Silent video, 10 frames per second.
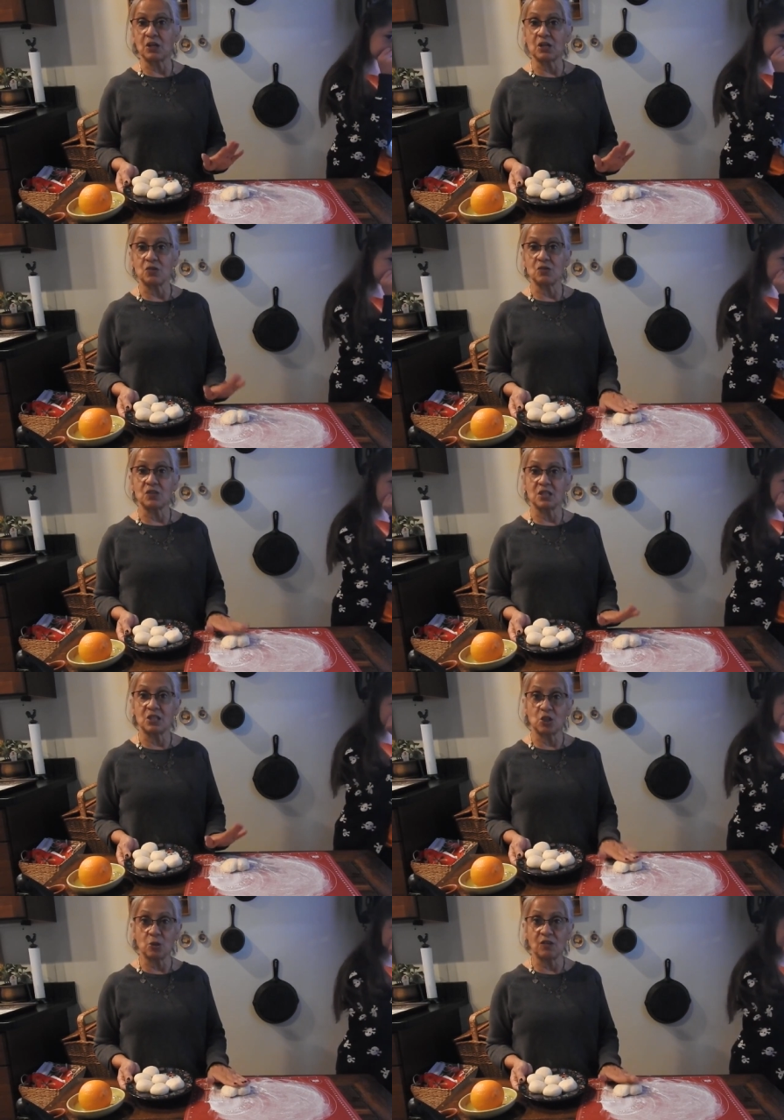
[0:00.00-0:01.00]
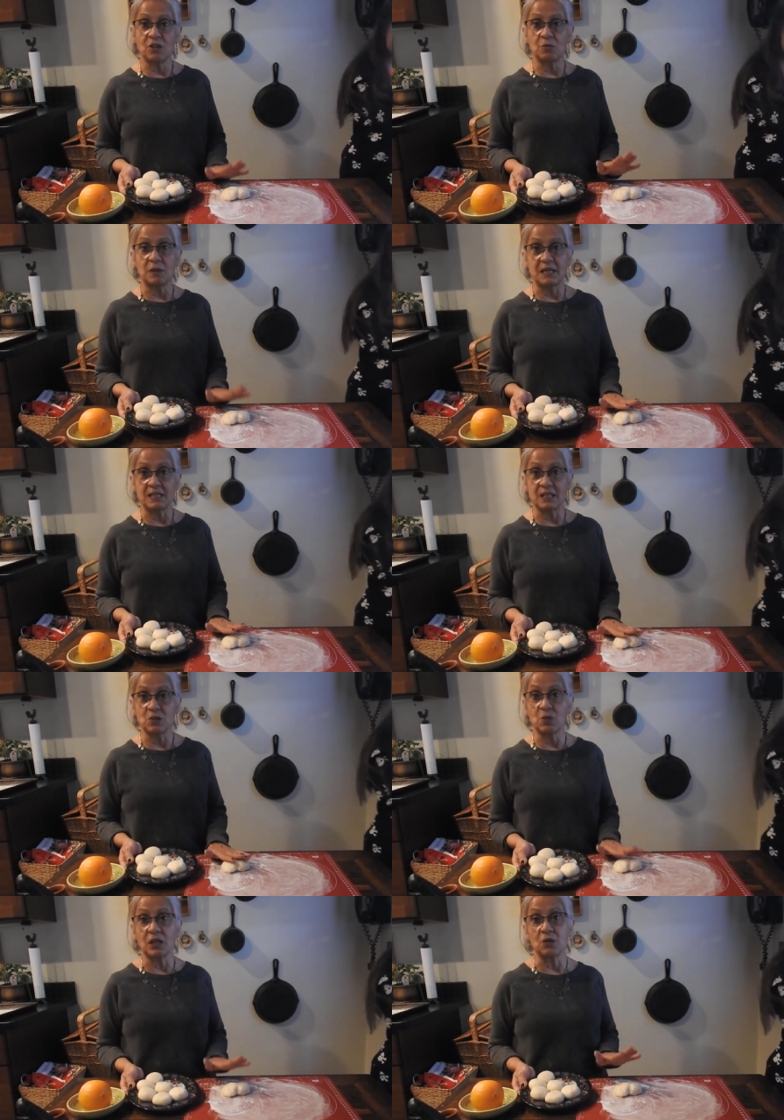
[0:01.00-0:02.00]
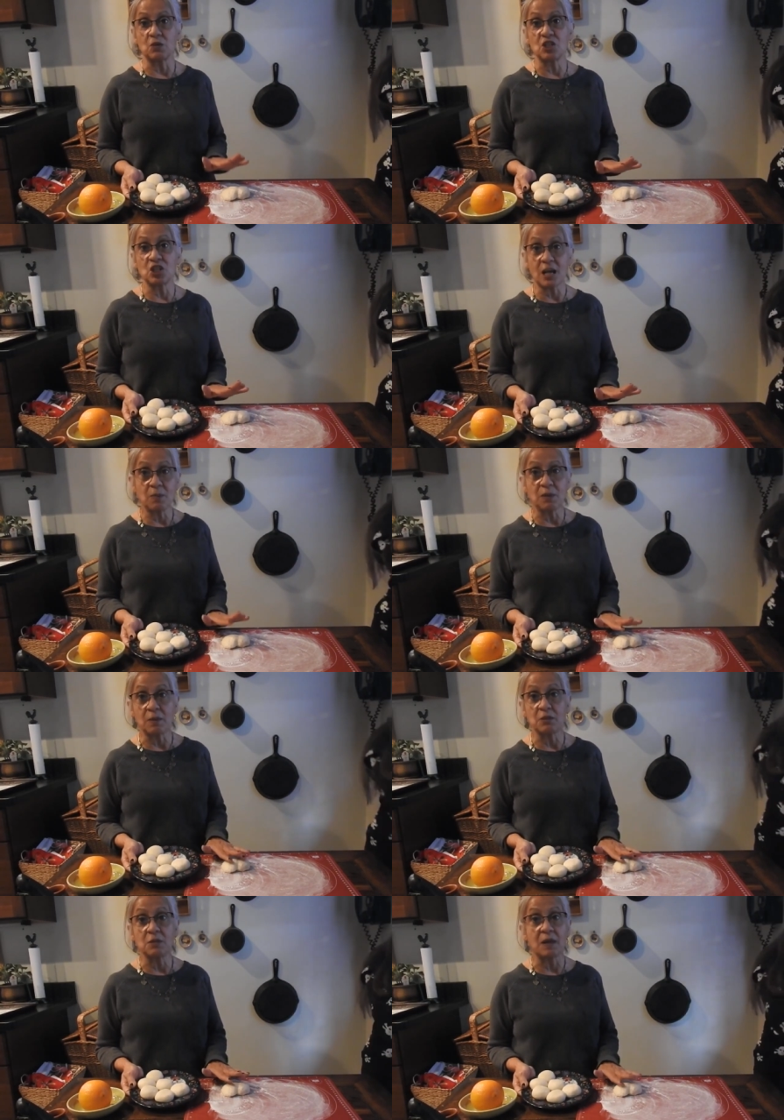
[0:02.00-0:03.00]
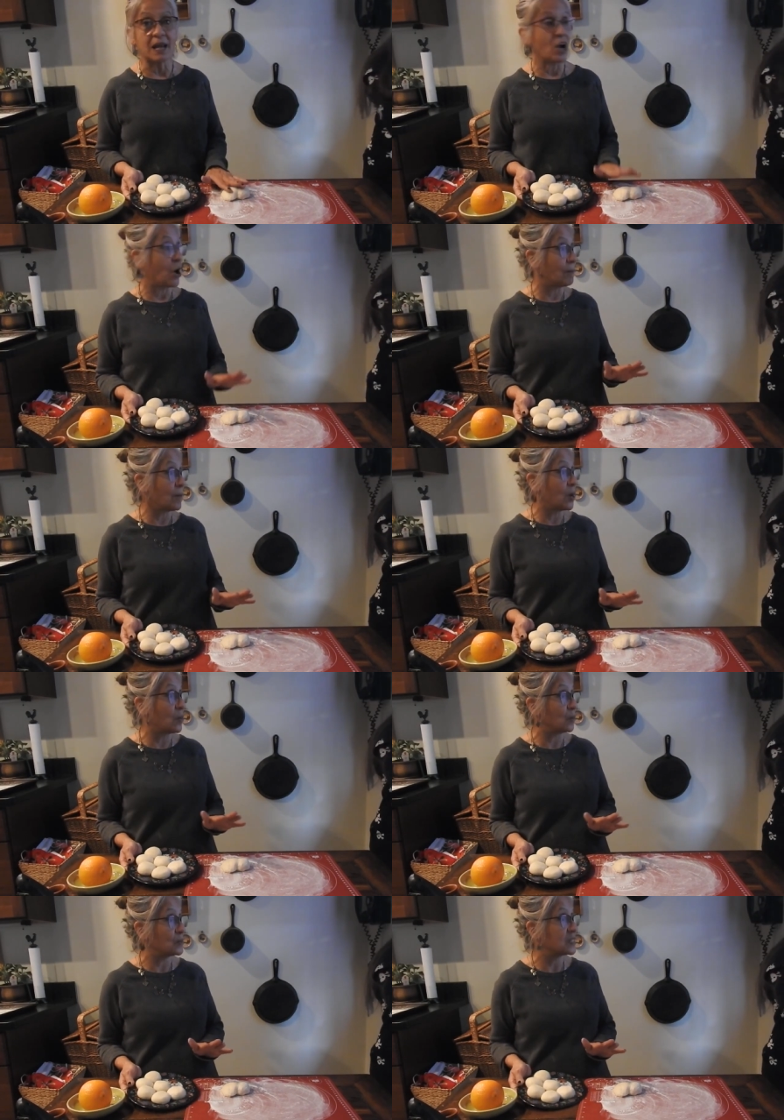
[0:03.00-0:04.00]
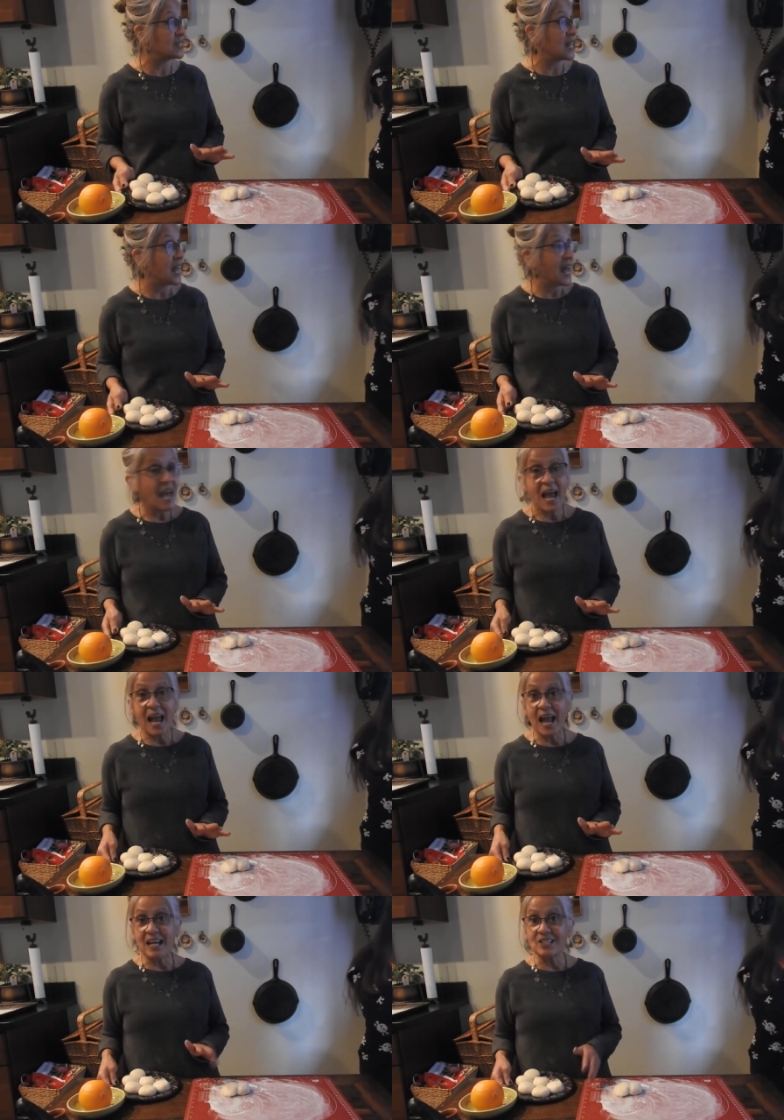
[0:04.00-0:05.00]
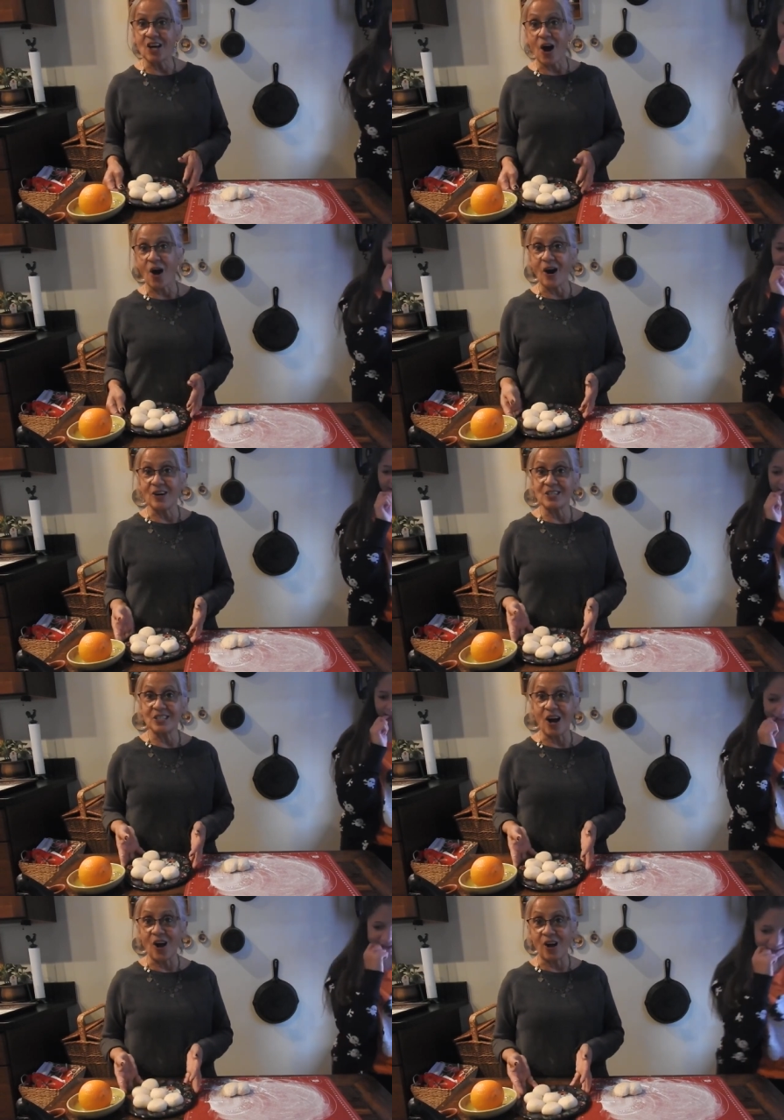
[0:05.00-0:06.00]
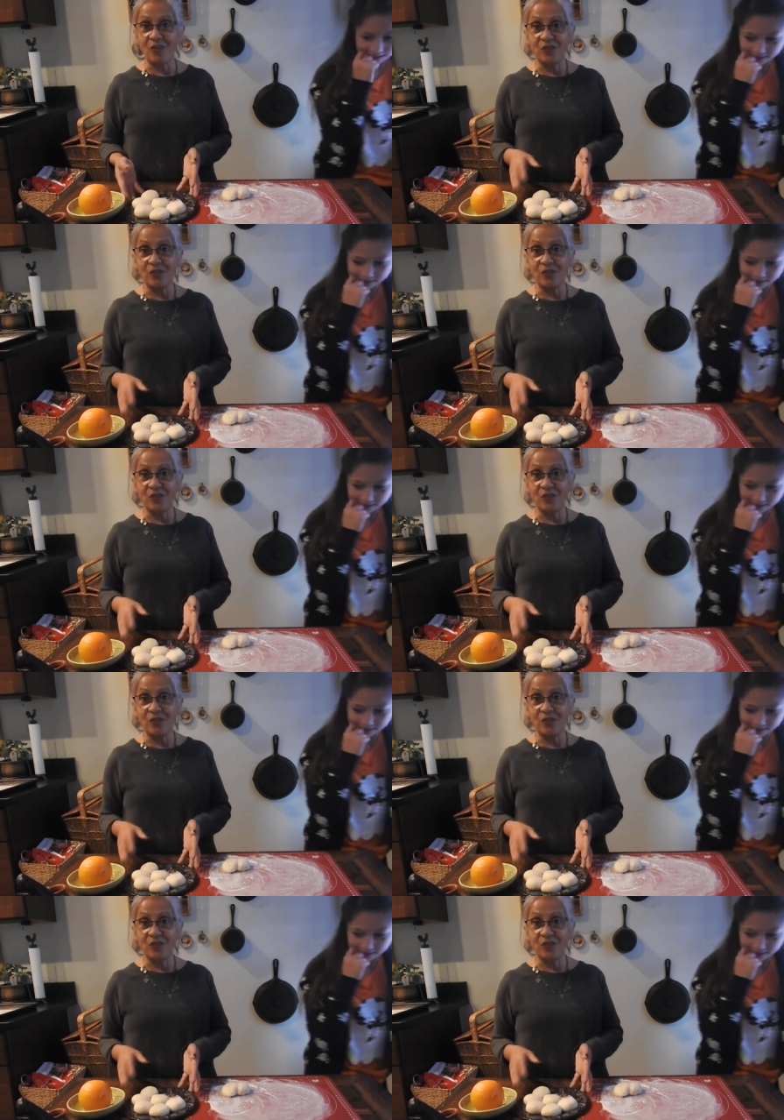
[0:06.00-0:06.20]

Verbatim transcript: going to use two of the pieces. We're going to reshape them to make our bones and our skull